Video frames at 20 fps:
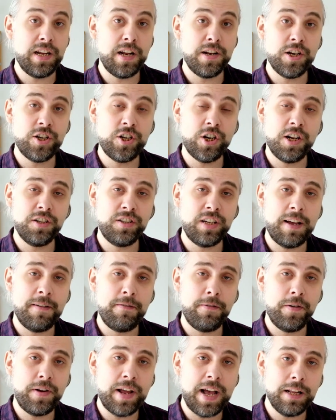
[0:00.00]
then the shots
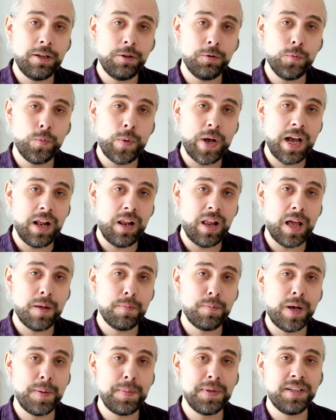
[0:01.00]
after that, well, I
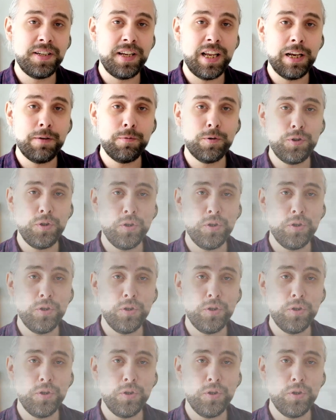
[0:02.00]
by mistake was